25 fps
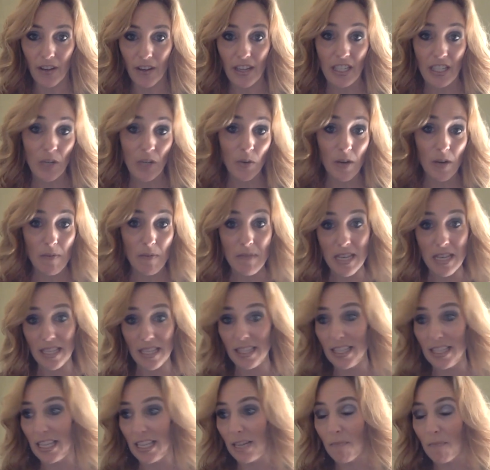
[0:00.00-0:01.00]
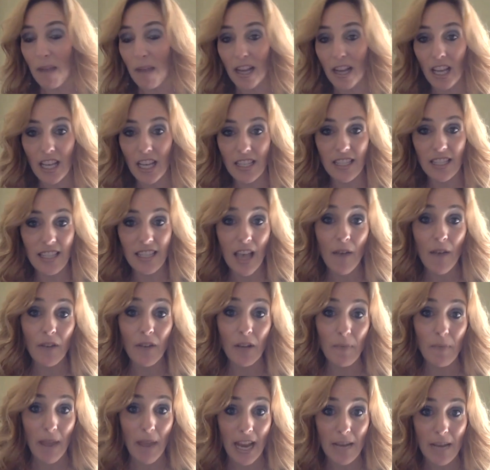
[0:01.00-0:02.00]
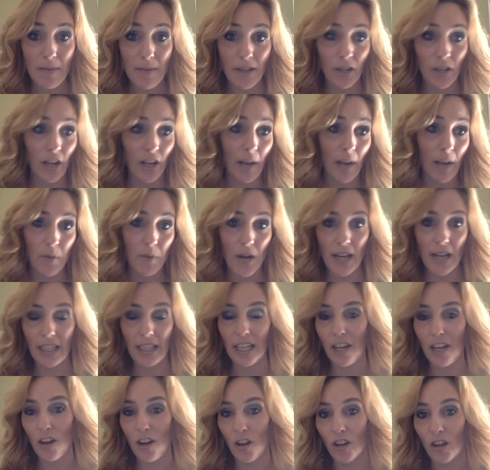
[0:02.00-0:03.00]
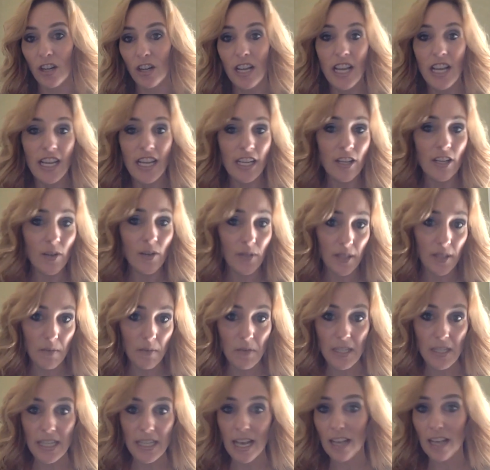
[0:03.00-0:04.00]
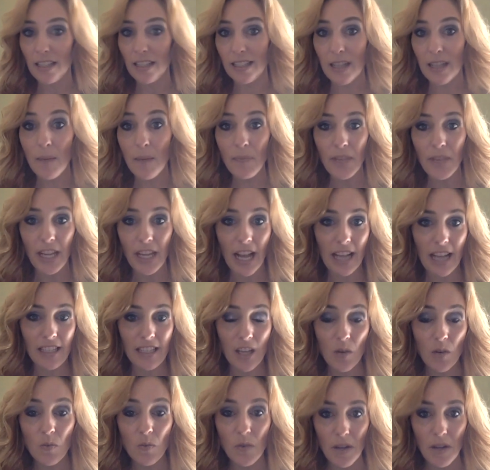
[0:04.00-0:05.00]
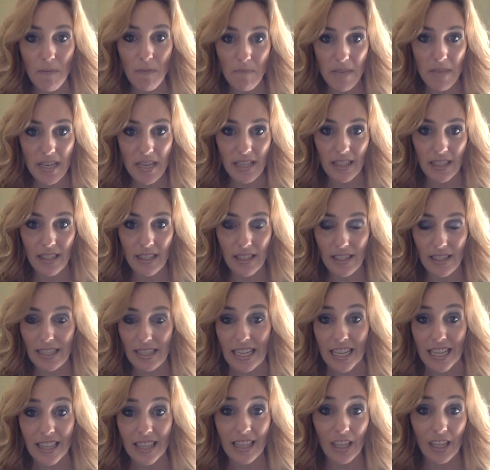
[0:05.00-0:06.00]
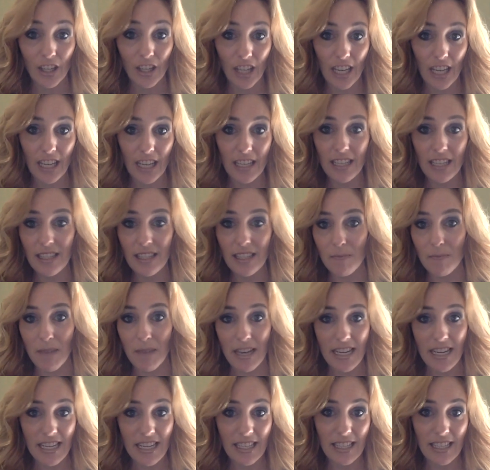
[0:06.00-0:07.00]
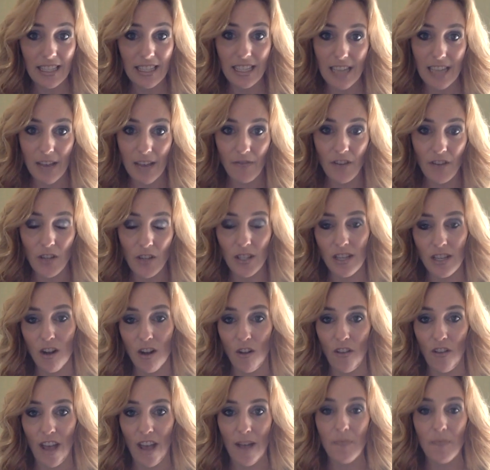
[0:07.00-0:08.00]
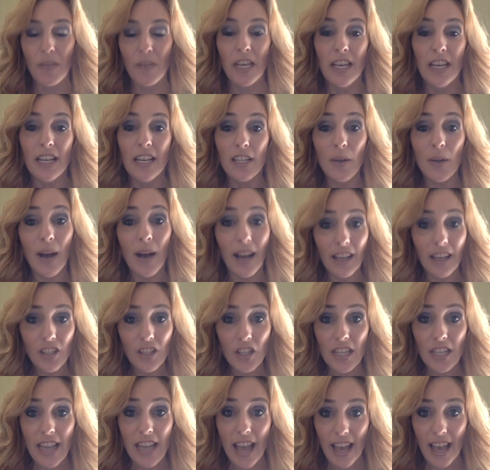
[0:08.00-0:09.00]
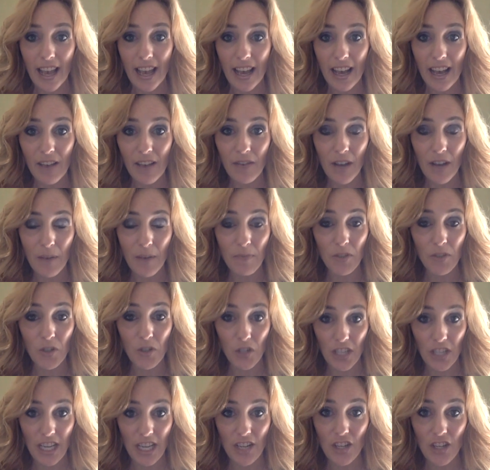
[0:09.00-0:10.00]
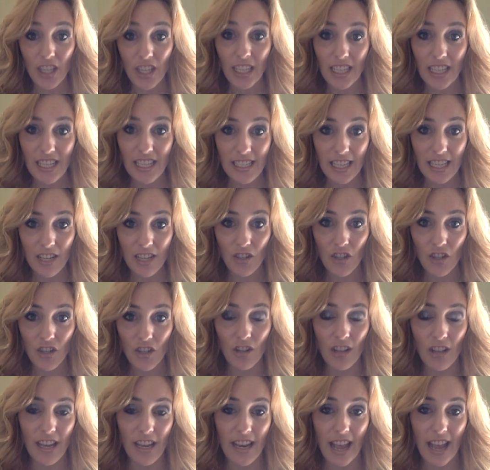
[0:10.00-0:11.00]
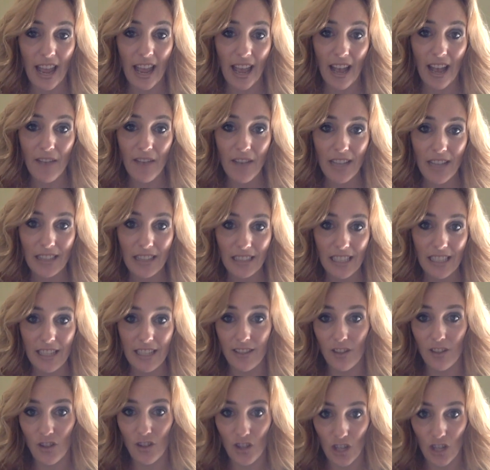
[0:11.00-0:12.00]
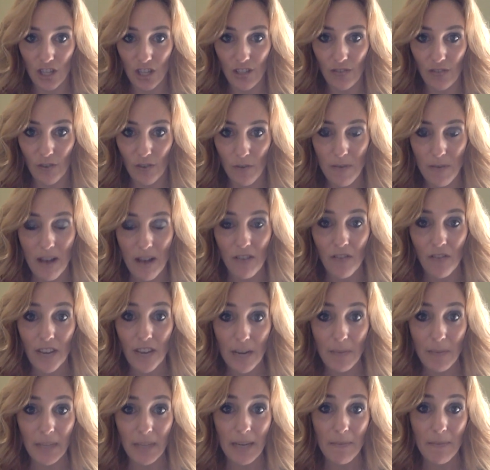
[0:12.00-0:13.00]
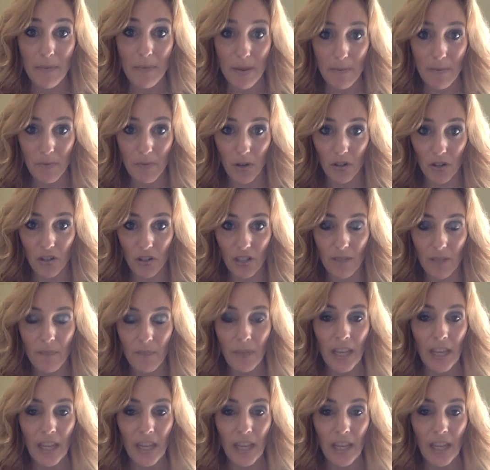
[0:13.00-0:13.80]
I don't want to miss that my cousin's having a baby or got pregnant or, someone died, something. I don't want to miss seeing their kids and my nieces and nephews and all that. So I actually I'm strategic and intentional and have a list just for my family members.